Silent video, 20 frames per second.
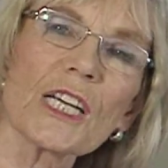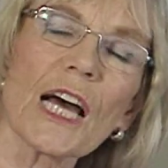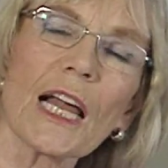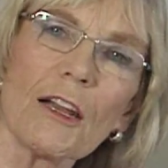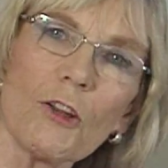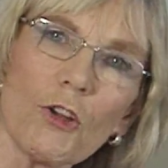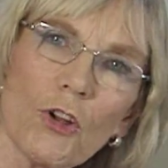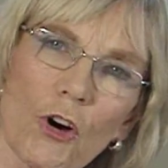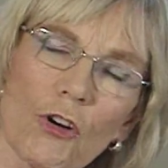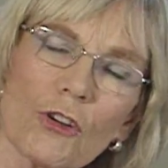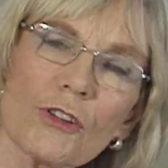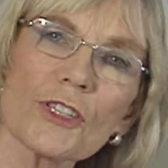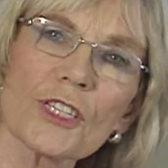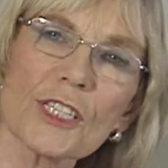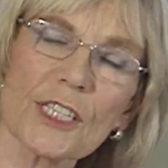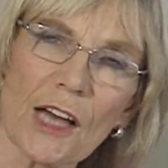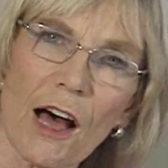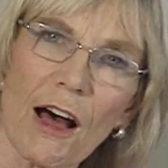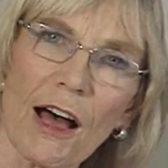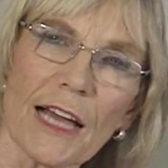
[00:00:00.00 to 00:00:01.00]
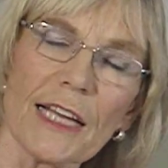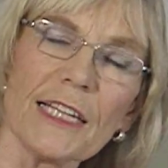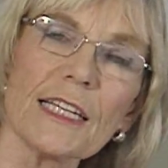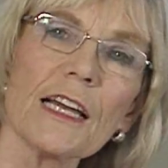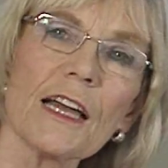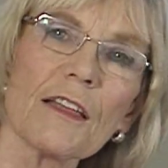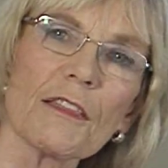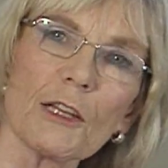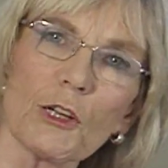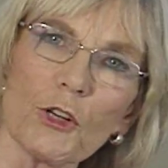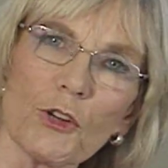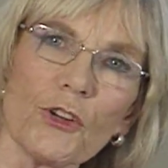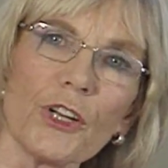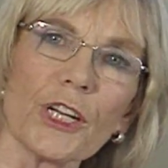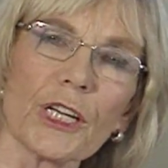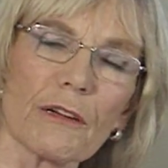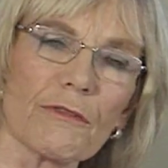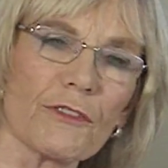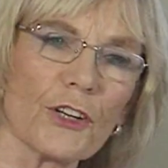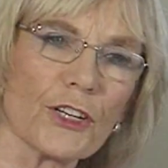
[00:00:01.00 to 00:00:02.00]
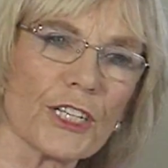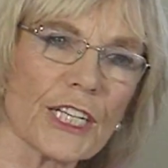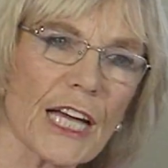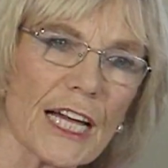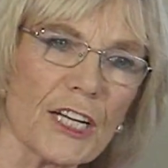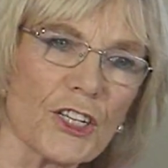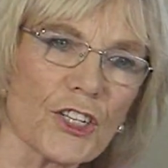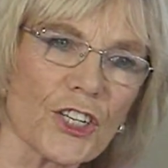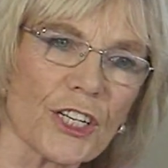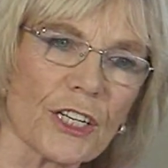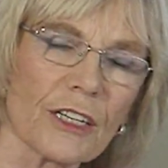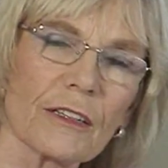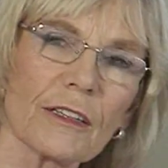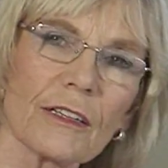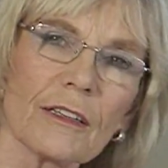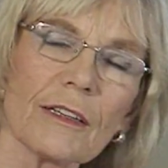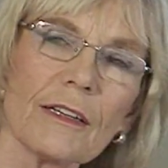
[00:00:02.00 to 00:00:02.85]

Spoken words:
alongside the learning of notation.